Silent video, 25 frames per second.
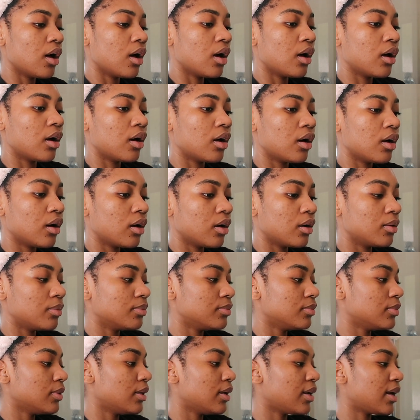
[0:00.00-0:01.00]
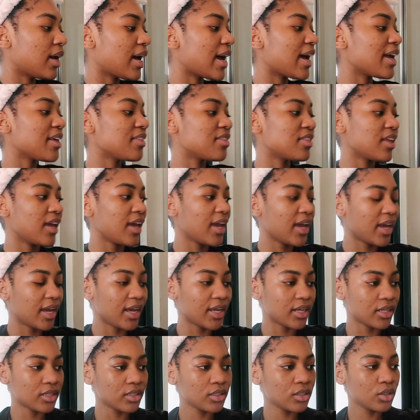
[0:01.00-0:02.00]
I
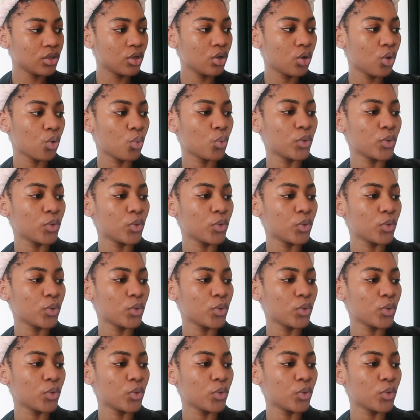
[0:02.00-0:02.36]
then